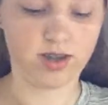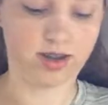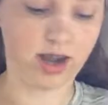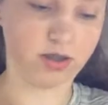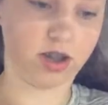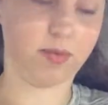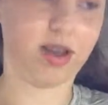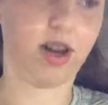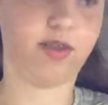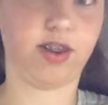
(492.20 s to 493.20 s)
Now they're going to
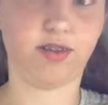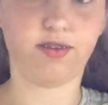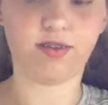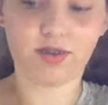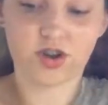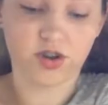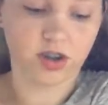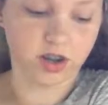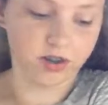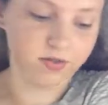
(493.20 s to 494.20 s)
be covered in
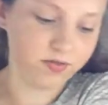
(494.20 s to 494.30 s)
sugar.